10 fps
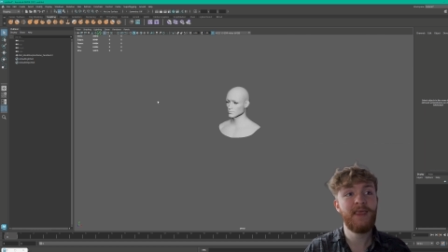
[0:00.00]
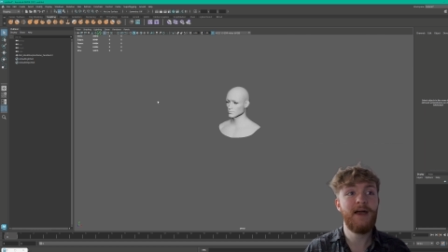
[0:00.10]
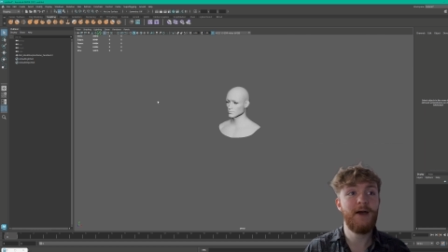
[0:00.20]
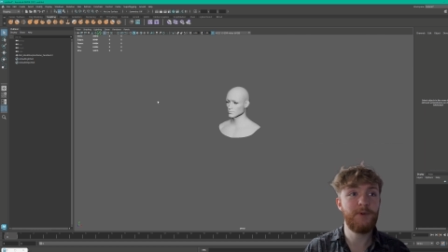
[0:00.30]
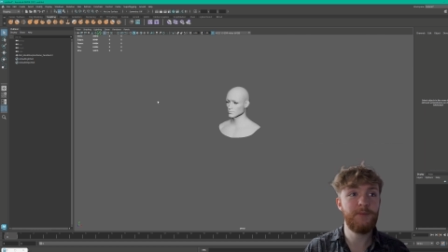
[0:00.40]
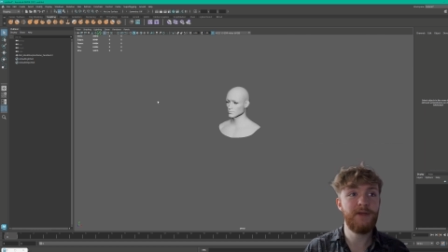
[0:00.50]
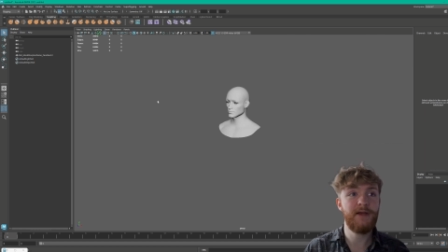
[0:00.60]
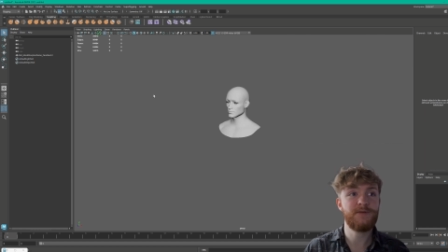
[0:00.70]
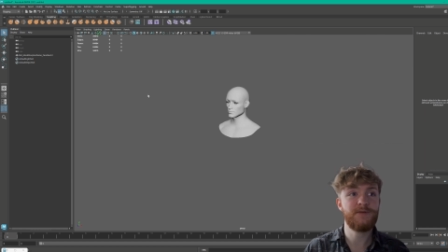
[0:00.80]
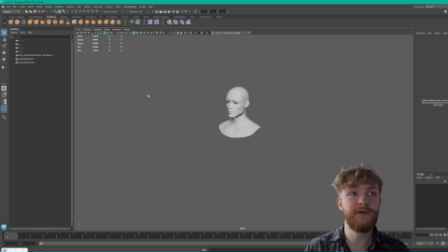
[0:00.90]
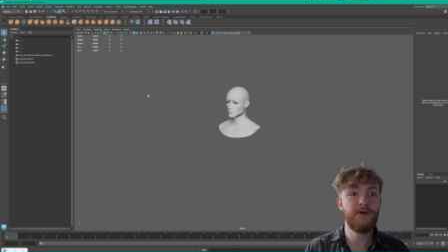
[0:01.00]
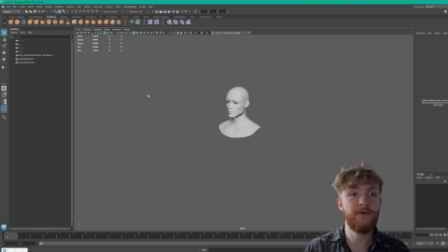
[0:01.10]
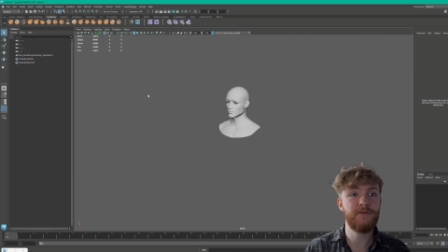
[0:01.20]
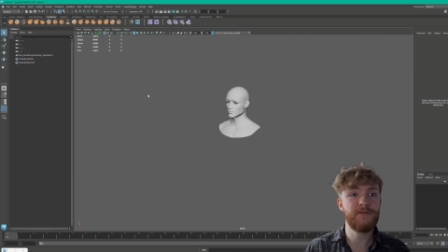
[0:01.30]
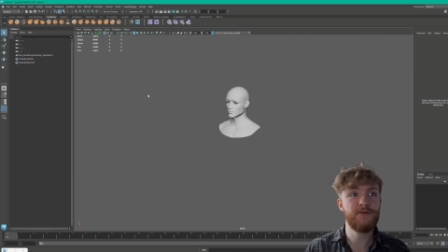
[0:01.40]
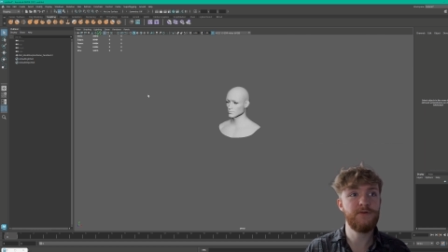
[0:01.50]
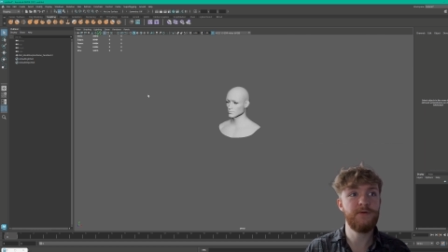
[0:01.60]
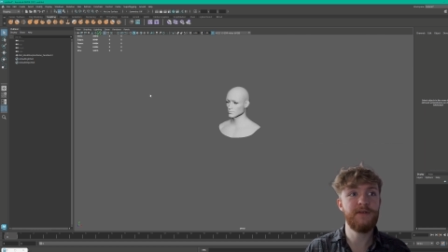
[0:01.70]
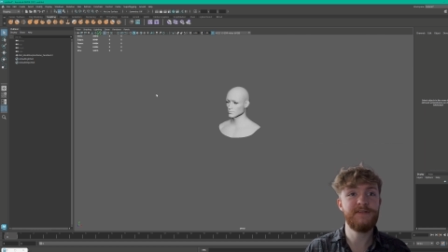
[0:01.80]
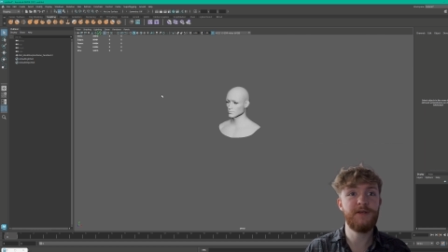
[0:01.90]
I'm going to be exporting it over to
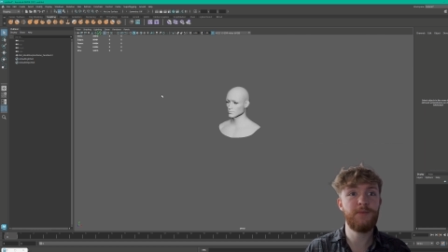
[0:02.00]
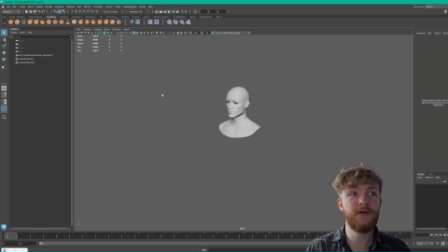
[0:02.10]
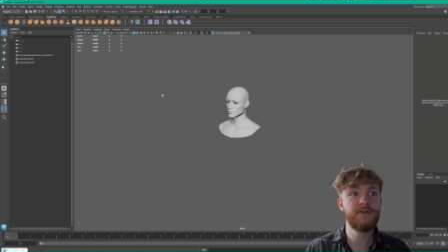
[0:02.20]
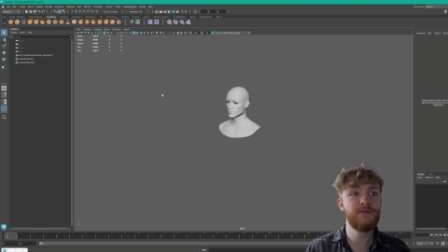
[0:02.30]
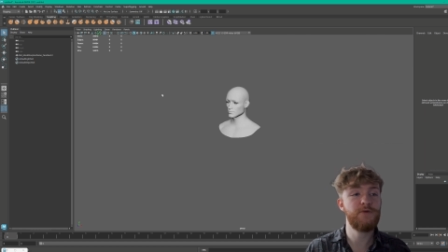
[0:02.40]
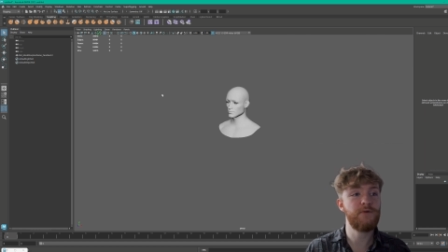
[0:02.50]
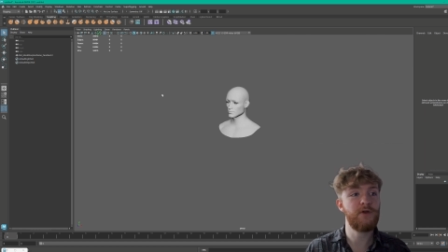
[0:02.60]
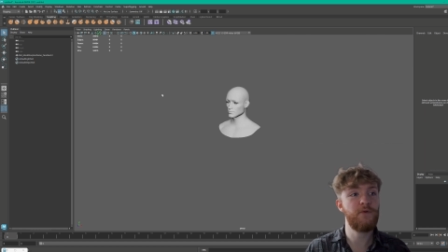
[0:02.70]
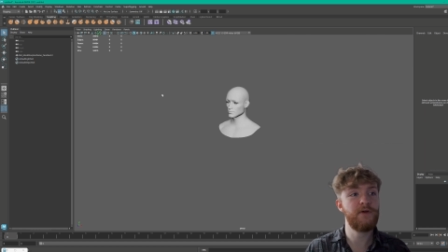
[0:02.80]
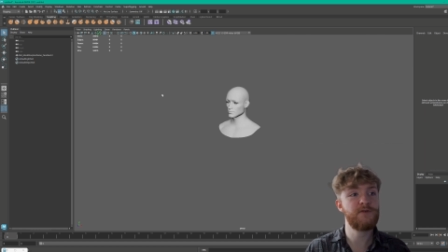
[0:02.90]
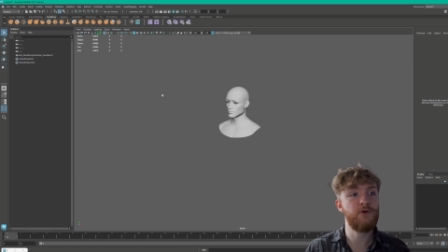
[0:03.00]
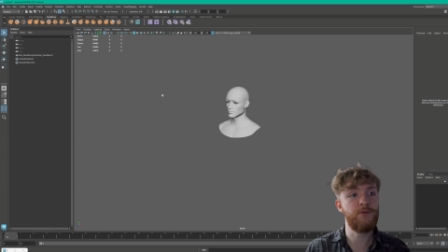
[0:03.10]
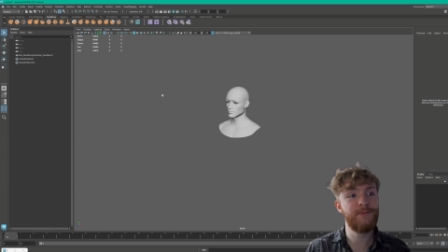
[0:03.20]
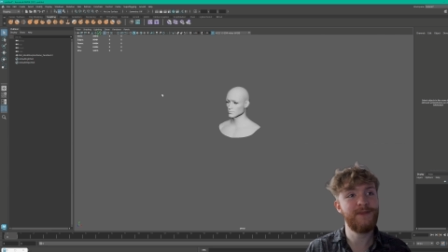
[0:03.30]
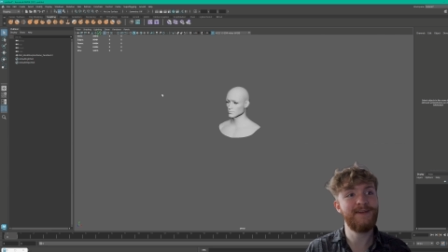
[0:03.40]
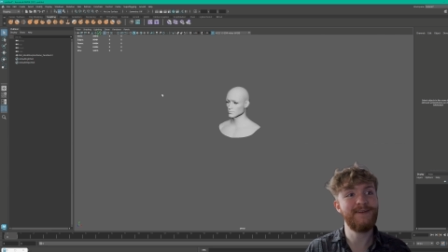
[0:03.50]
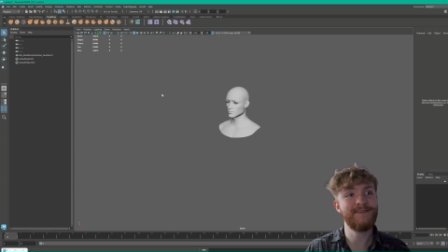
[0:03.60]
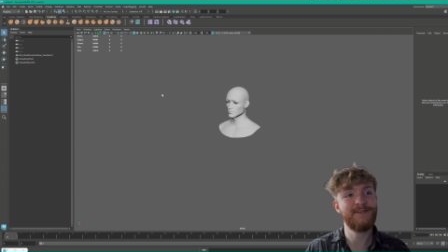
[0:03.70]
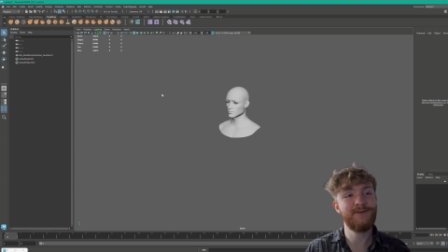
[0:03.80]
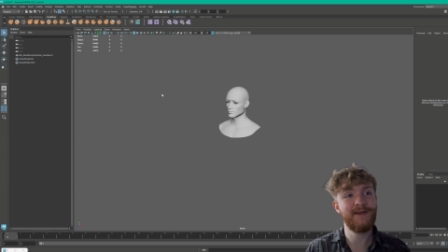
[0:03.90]
ZBrush, doing a quick sculpt, then I'll
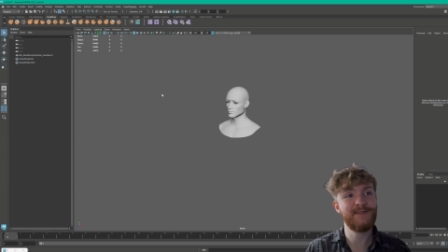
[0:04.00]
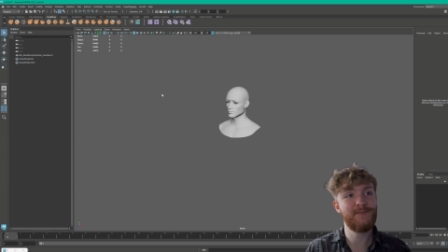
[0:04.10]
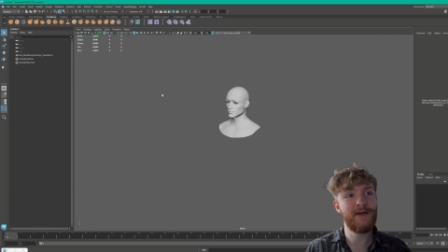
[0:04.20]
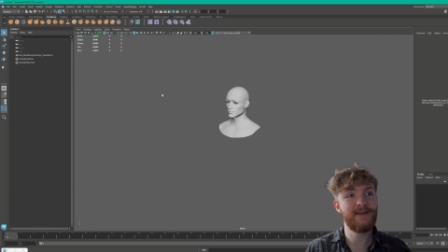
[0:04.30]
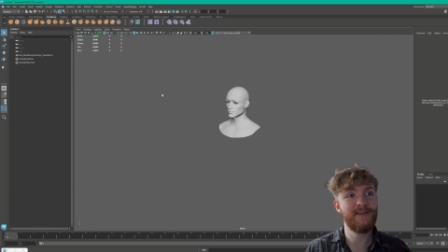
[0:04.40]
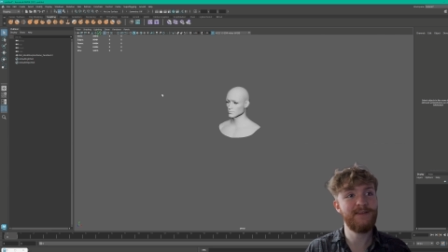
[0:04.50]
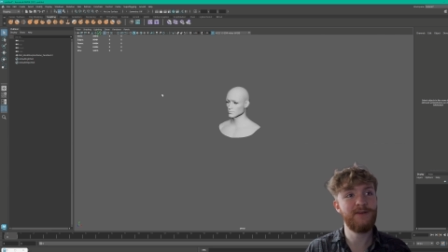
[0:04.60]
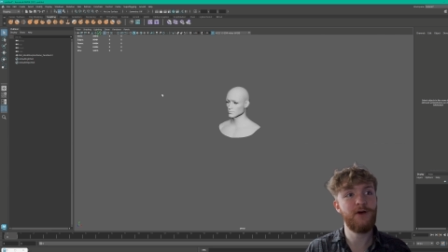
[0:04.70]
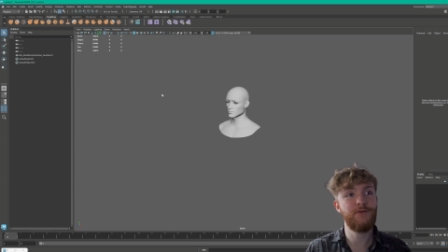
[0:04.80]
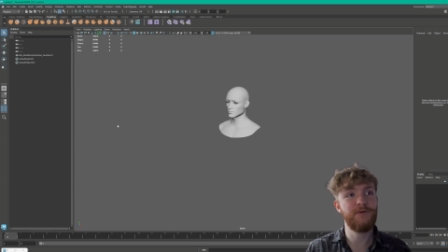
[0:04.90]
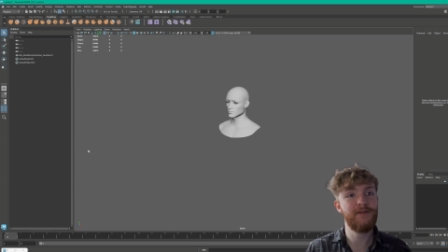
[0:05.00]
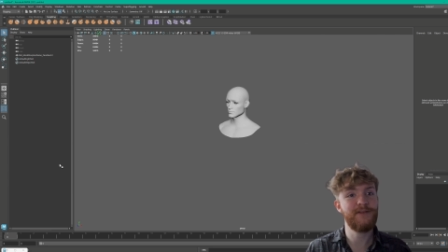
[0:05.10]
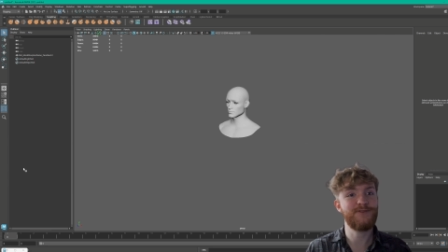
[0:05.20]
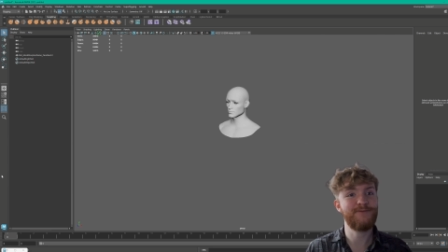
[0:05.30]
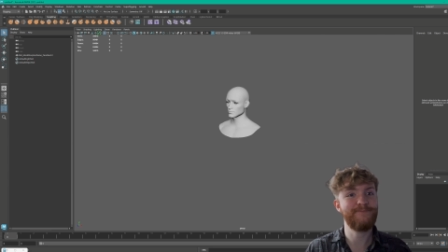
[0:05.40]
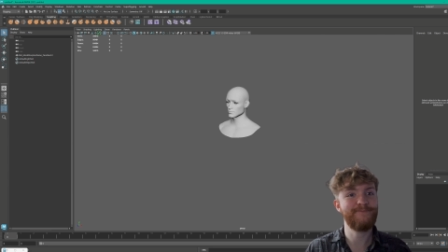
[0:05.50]
see you guys back in Unreal Engine.